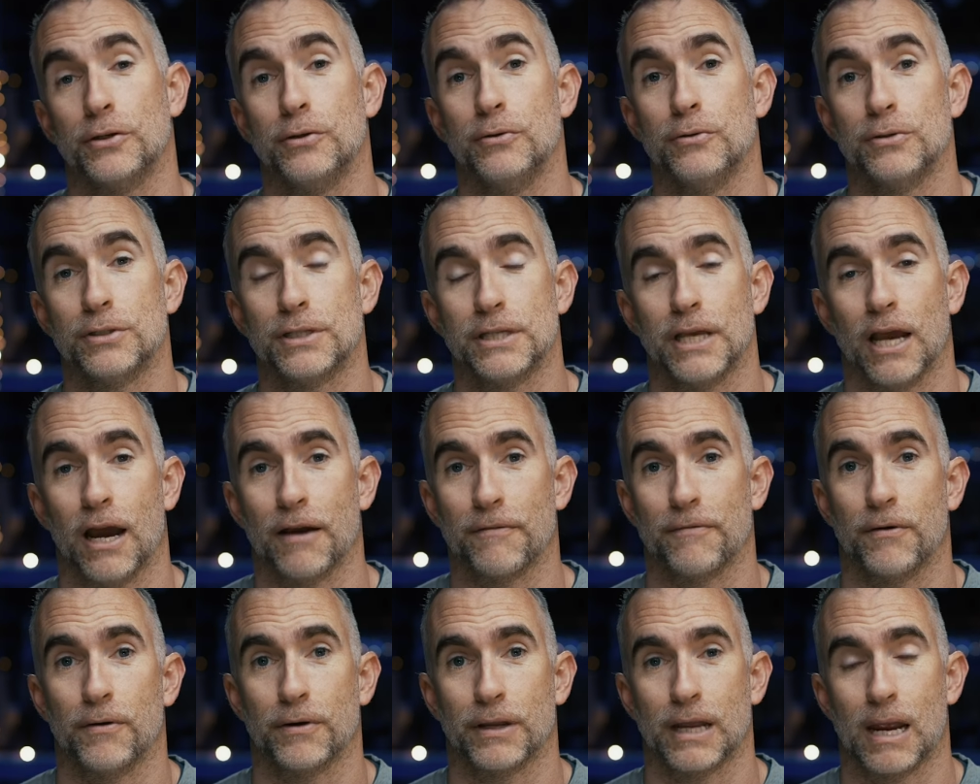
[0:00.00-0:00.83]
use the
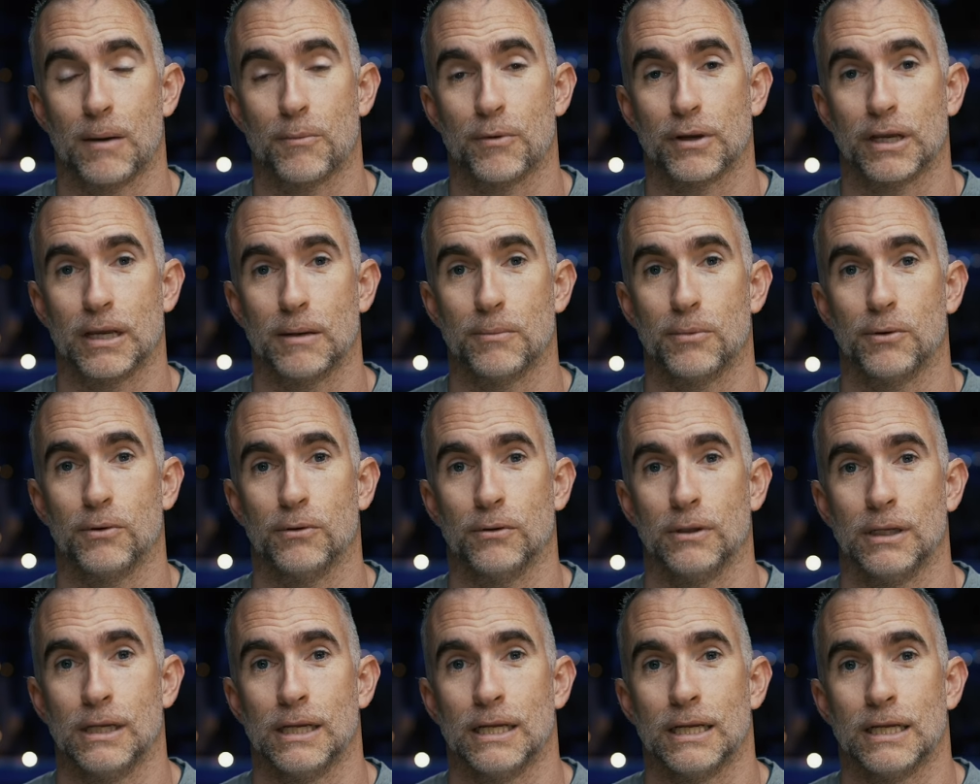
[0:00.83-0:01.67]
iPhone camera
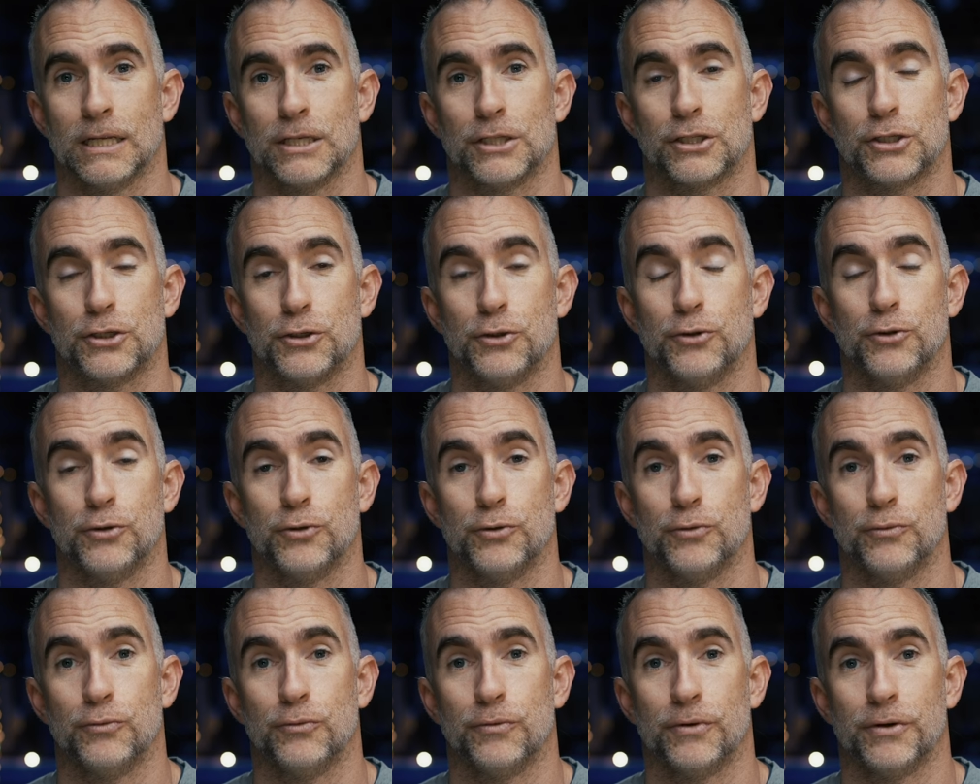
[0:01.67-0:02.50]
gimbal
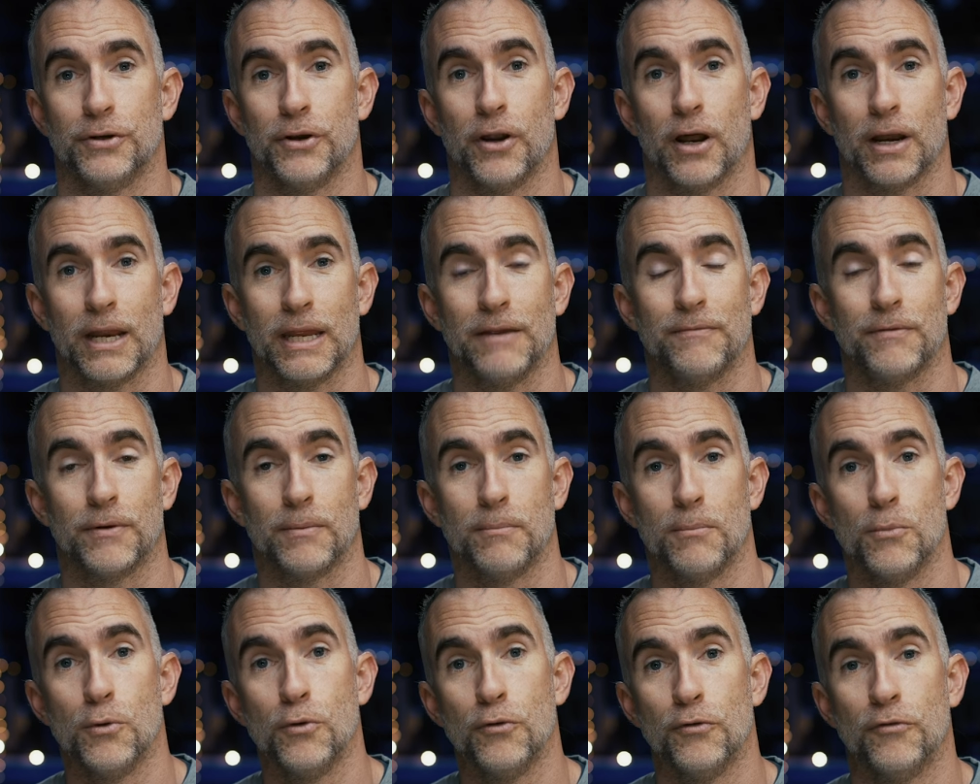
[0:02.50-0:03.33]
to not
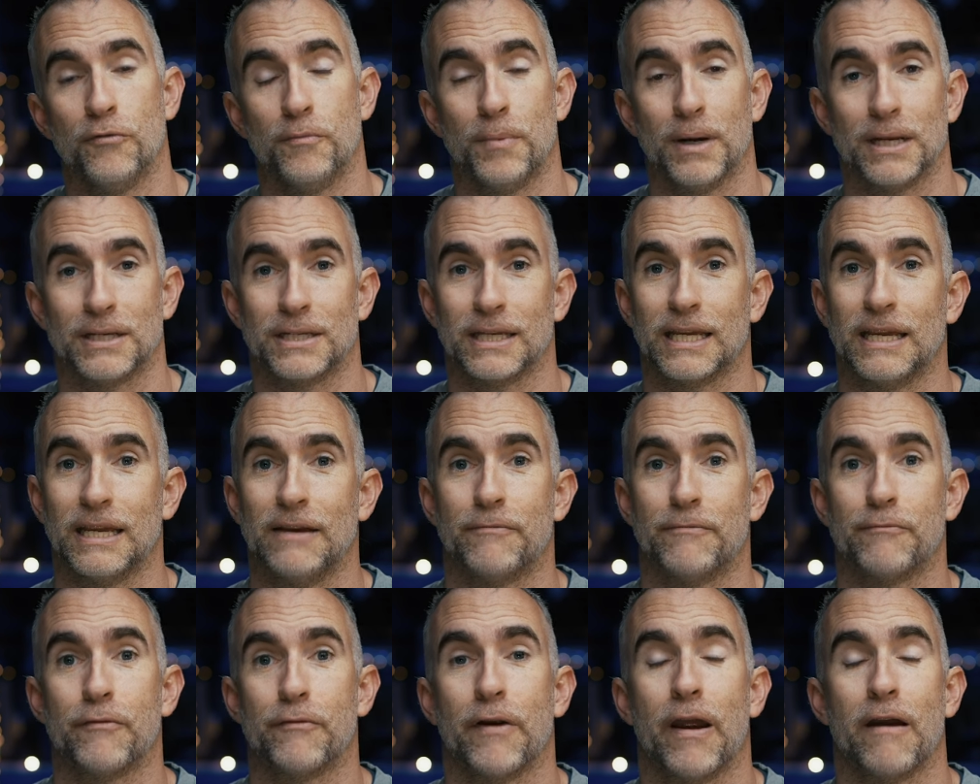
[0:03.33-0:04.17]
even move, but to
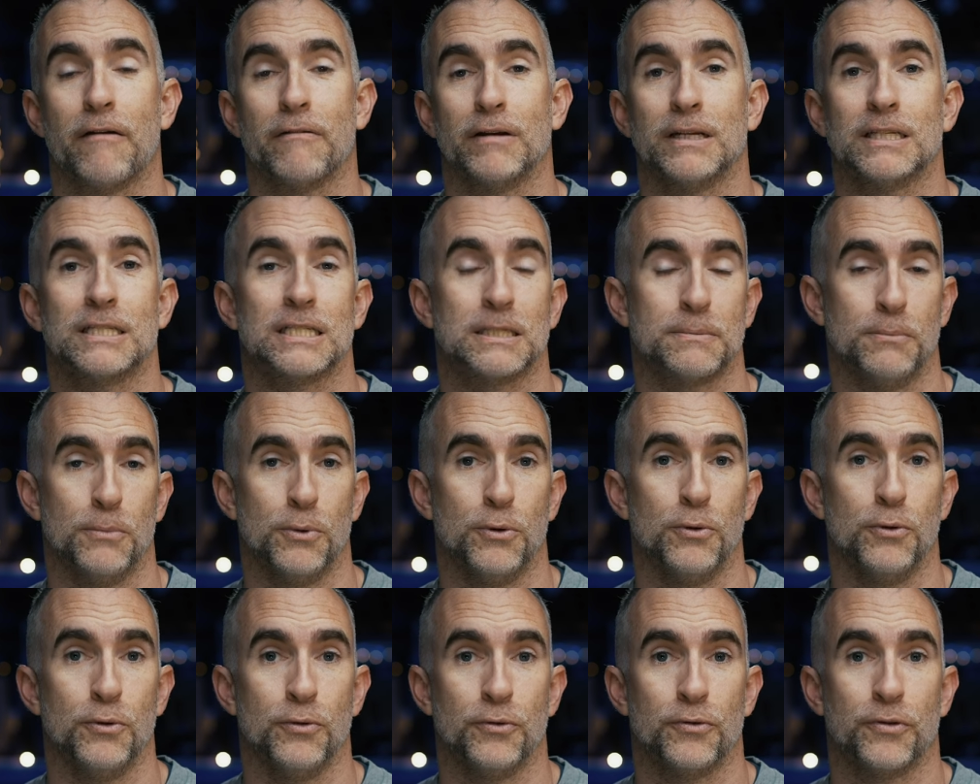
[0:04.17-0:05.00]
give very
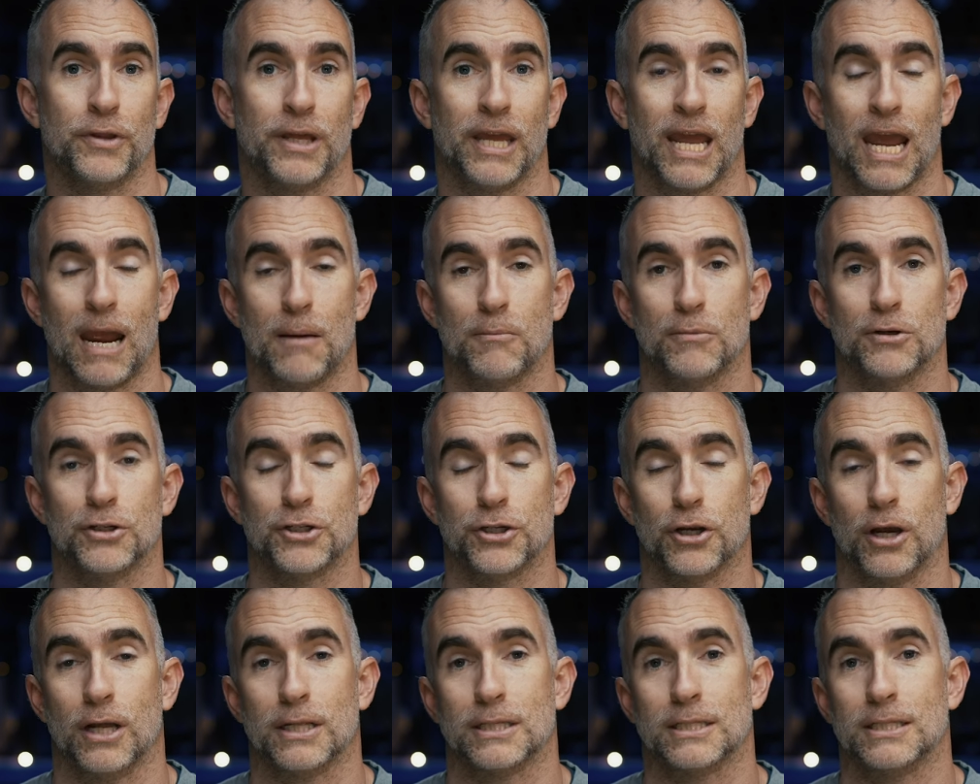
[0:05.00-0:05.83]
smooth camera
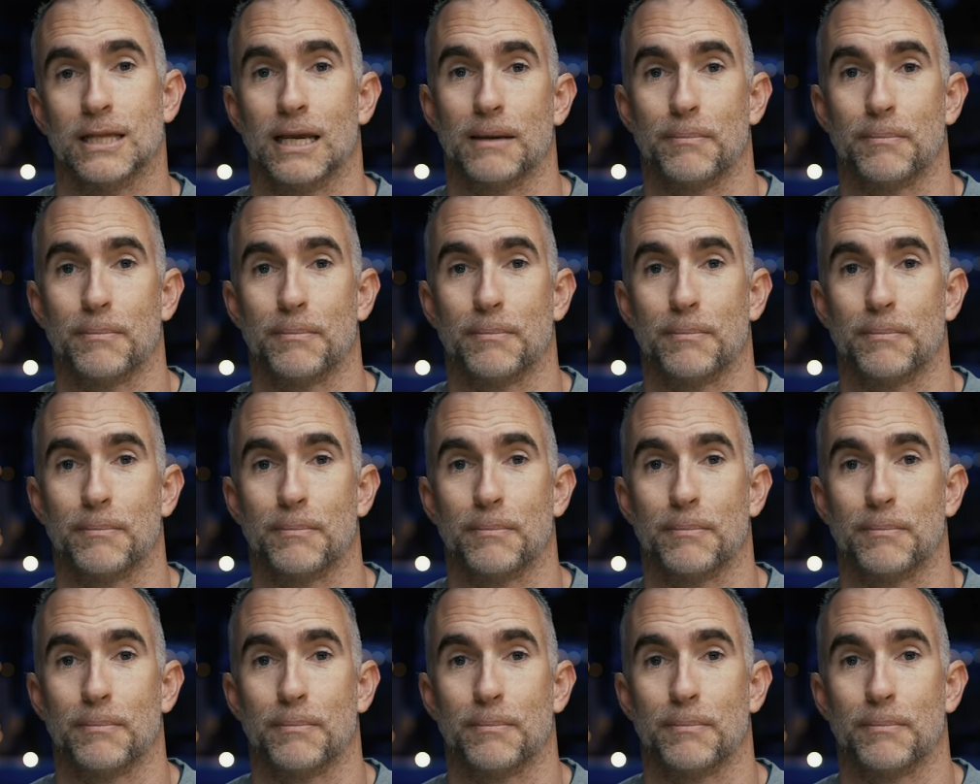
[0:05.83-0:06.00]
shots